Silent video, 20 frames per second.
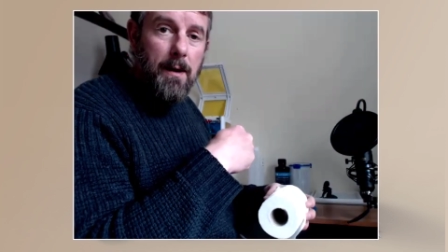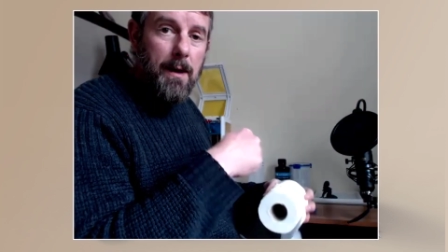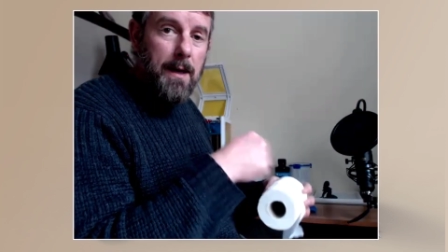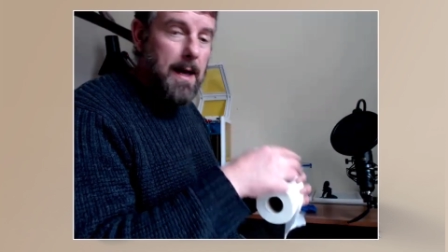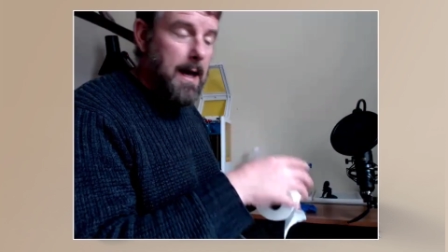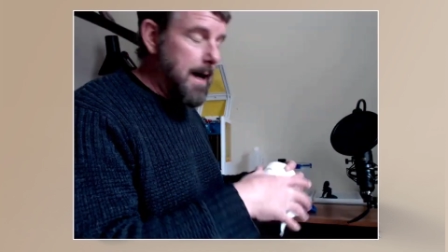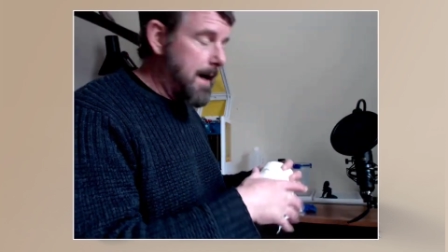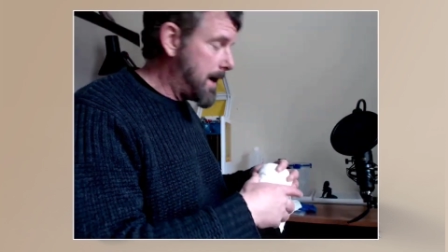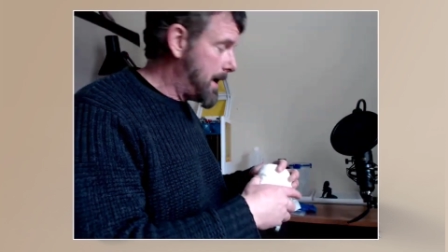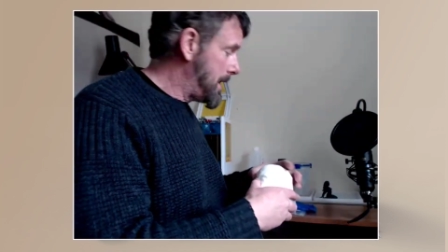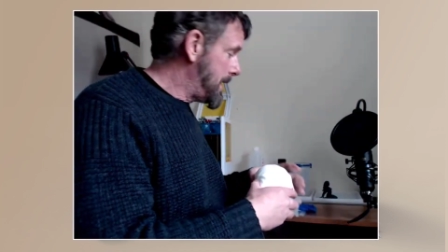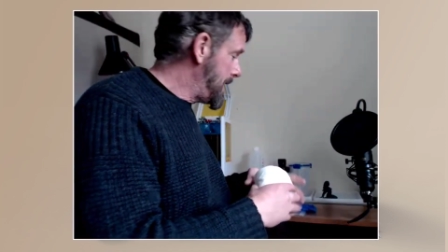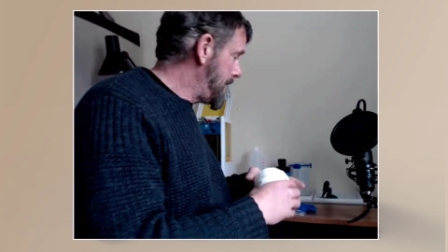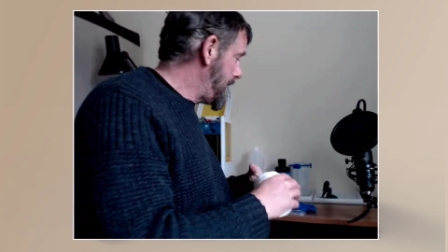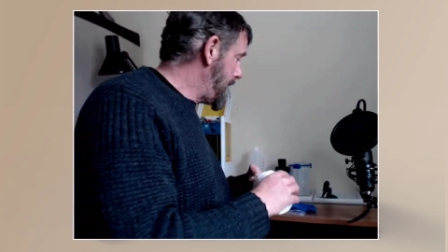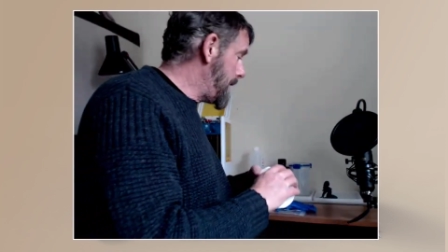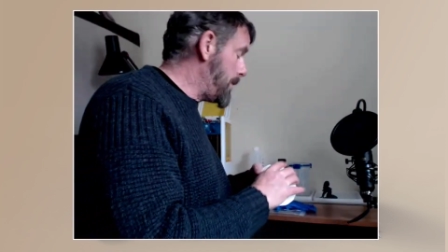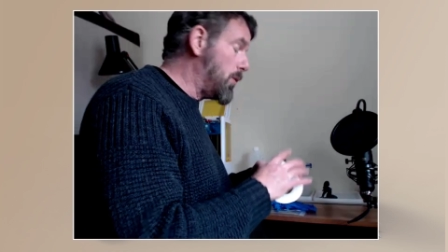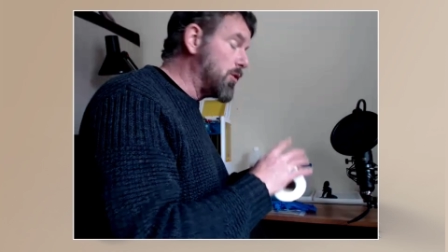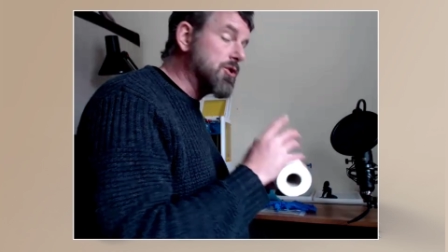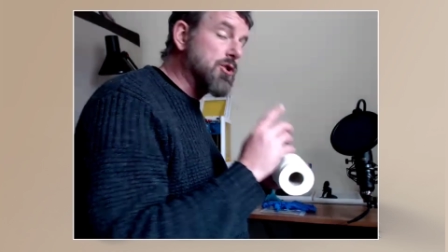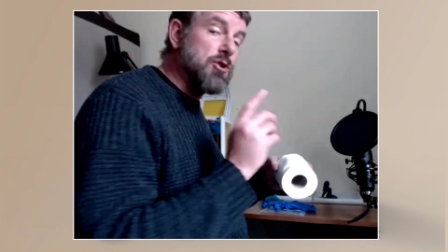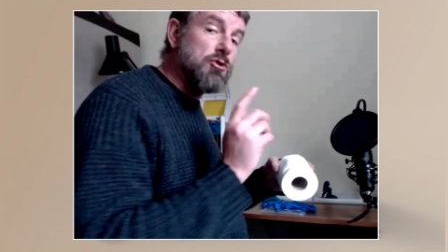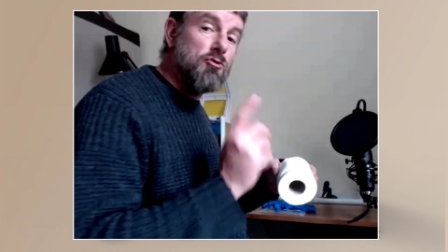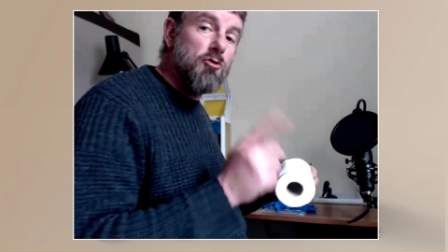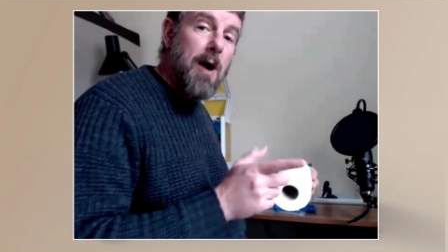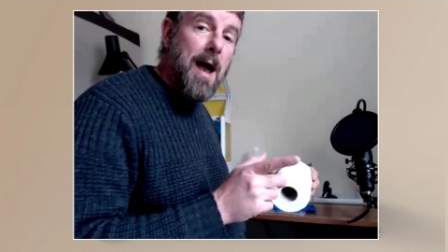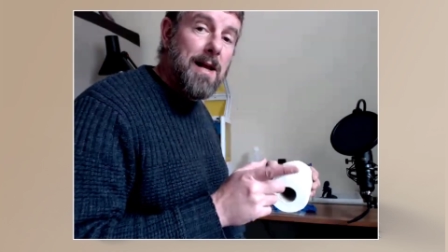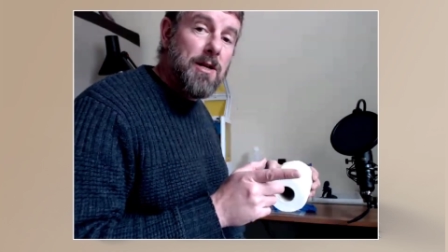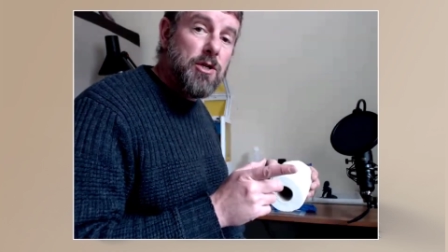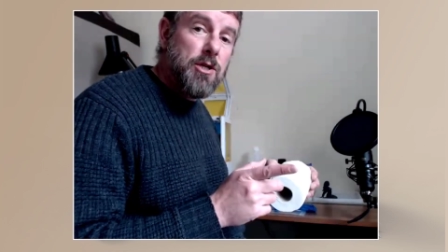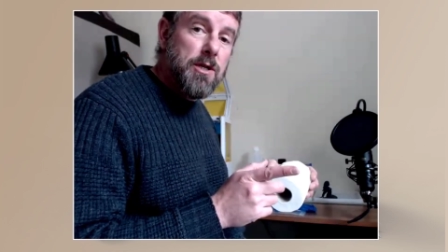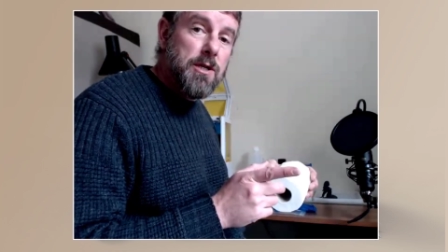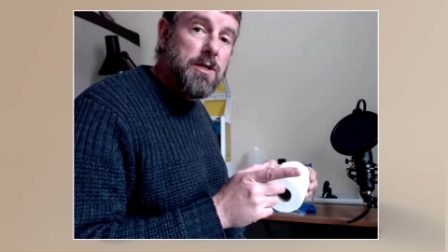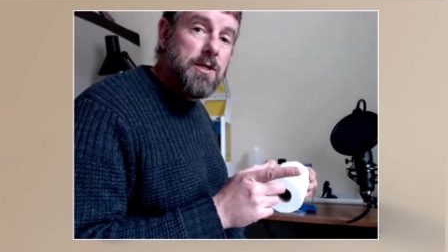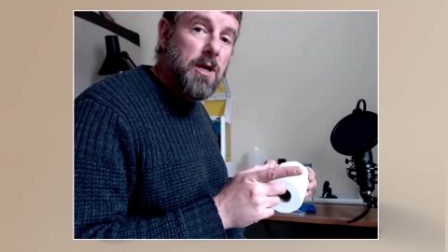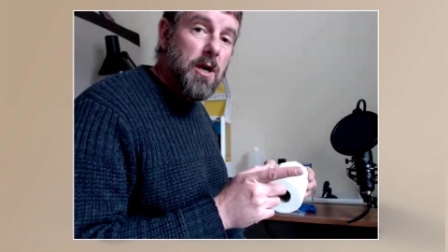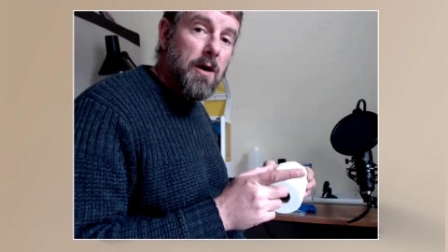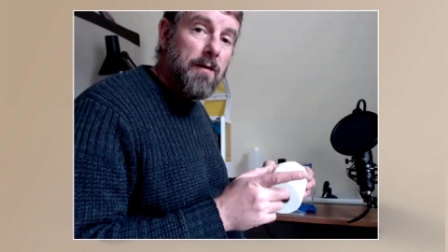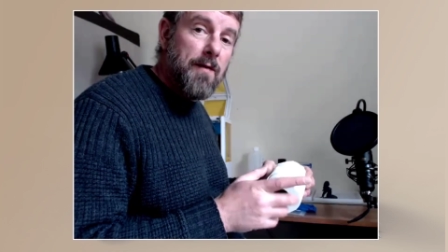Okay, it will scratch
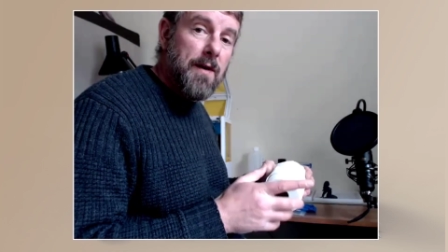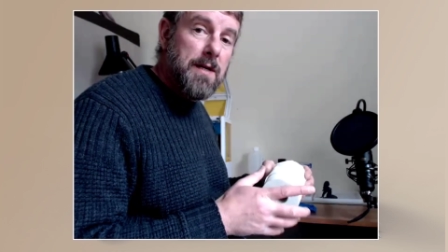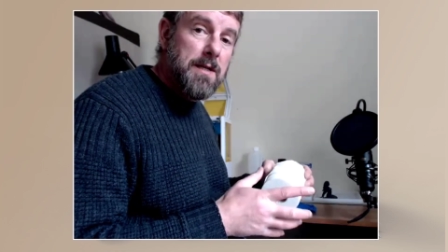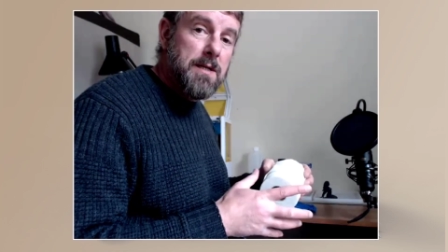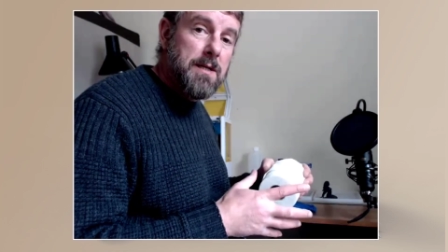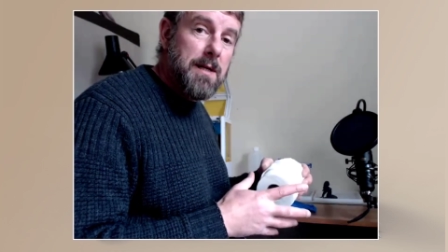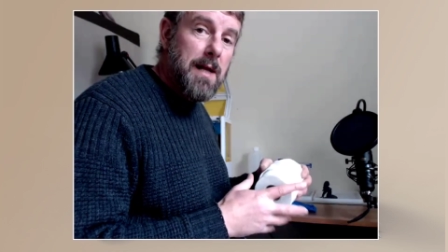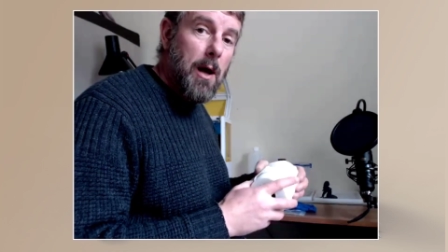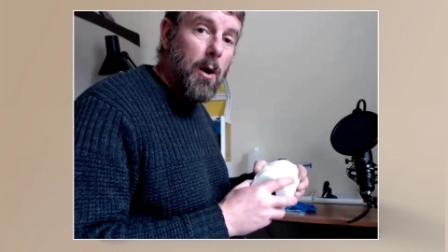the surface.